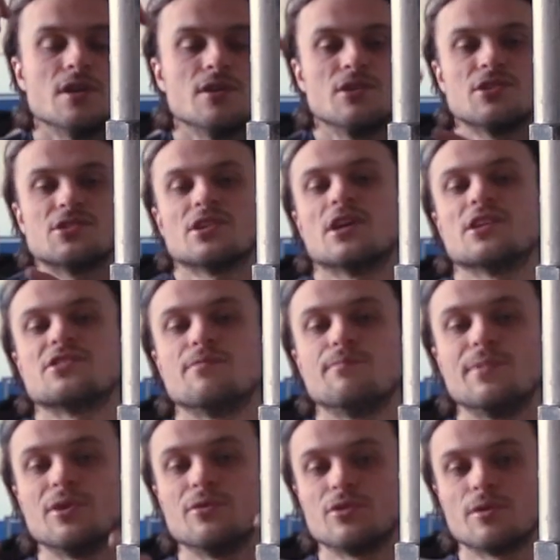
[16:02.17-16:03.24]
And you start to
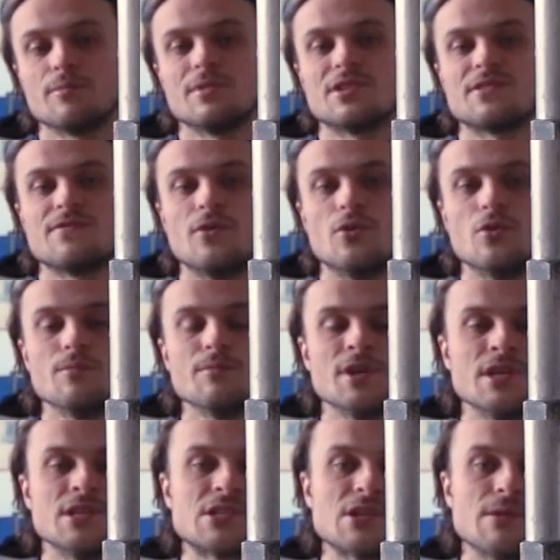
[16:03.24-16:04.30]
build up this form
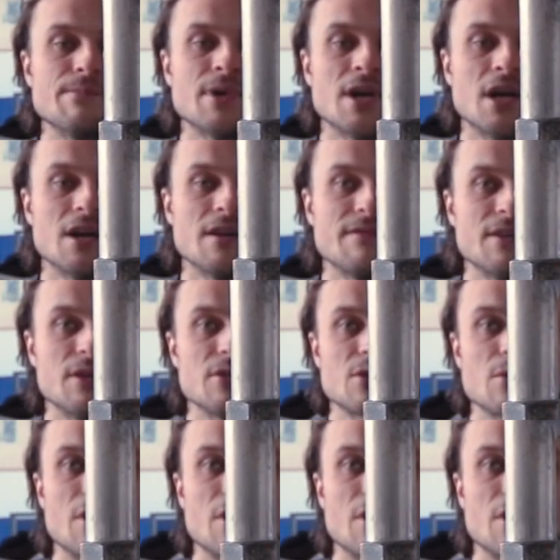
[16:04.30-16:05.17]
that in some part feels